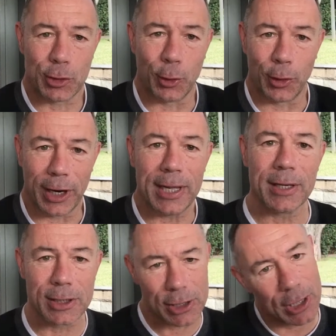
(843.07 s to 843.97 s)
story,
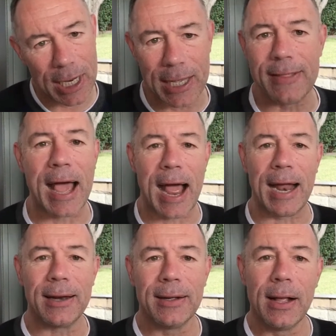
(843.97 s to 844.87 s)
because you need
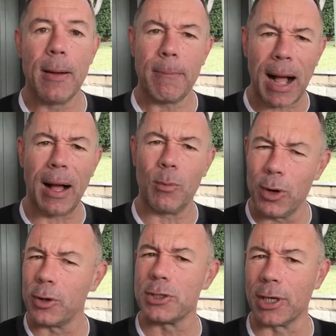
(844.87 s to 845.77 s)
that, but
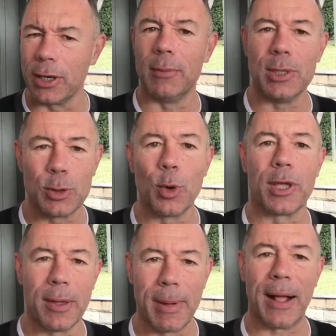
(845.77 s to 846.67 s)
we're also going to be
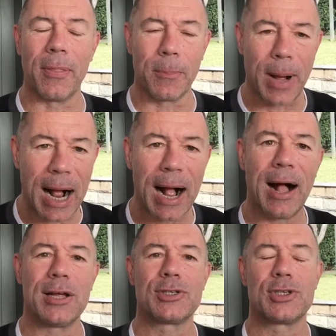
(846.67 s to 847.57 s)
talking about the
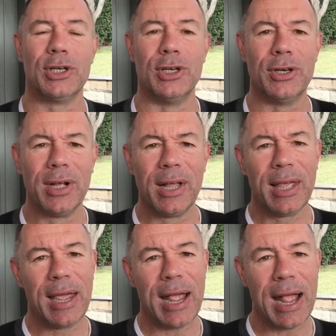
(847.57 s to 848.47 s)
past and
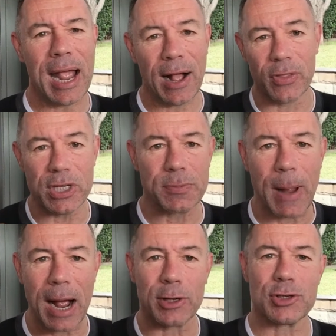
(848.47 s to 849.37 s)
how these
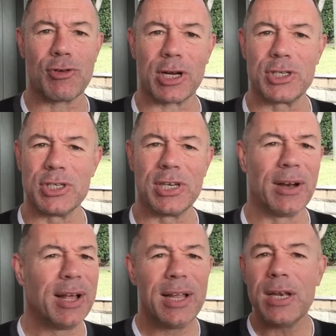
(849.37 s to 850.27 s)
power structures,
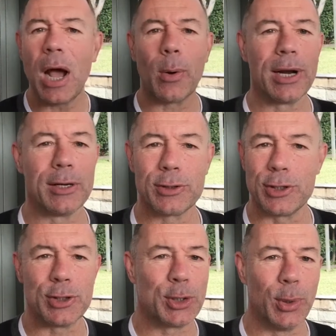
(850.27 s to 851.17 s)
and no one
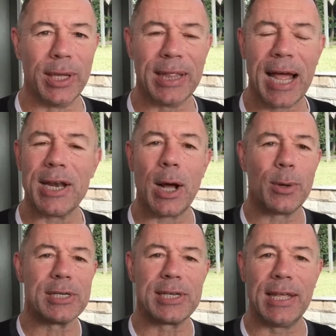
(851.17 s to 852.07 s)
else is doing that. No
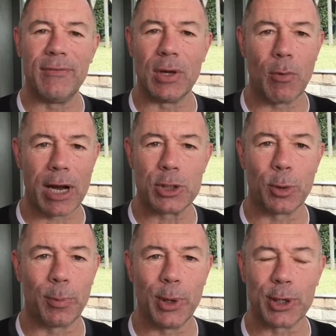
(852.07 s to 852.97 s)
one's giving
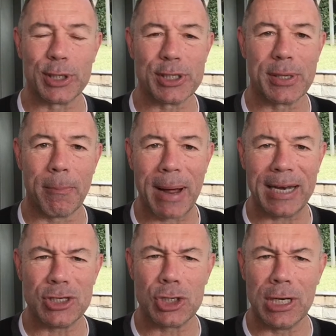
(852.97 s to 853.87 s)
Rachel Perkins the
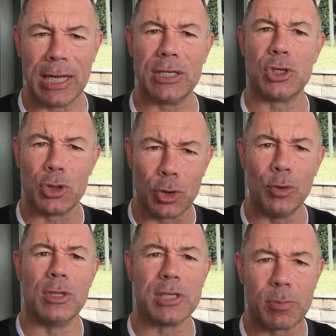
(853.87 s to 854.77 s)
money she needs to
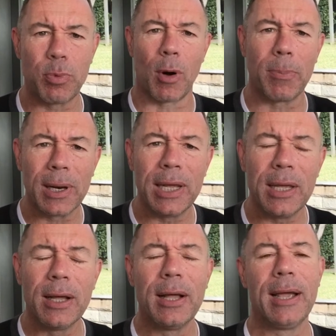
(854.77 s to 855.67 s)
do this properly.